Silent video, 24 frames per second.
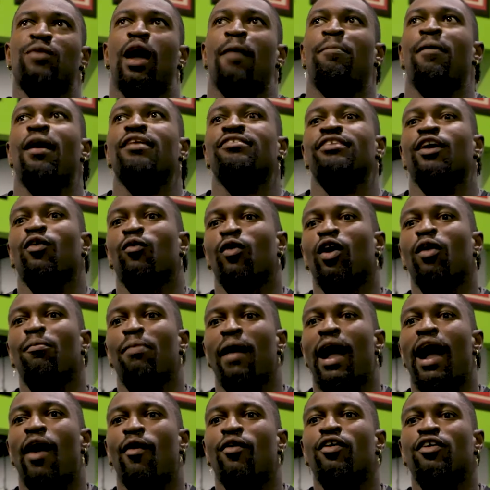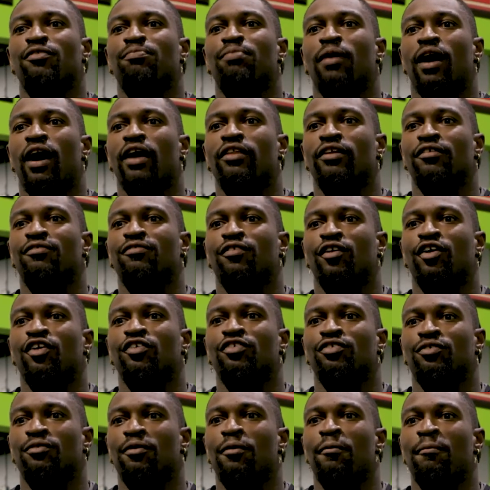I'd probably say Willpower is probably the
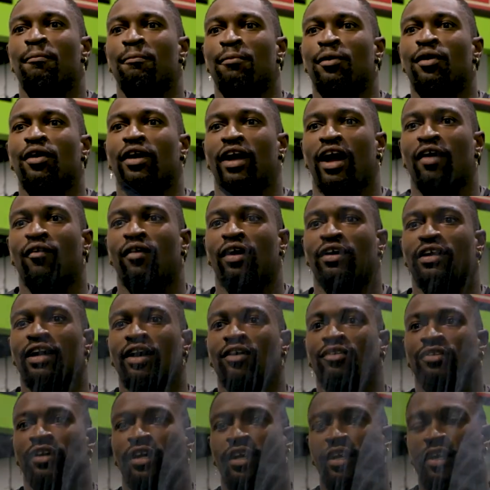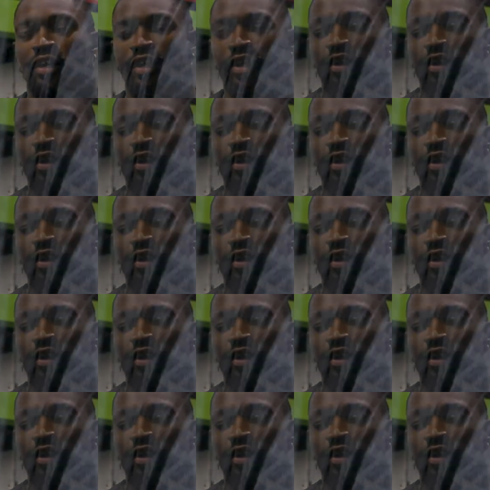first book I read that was like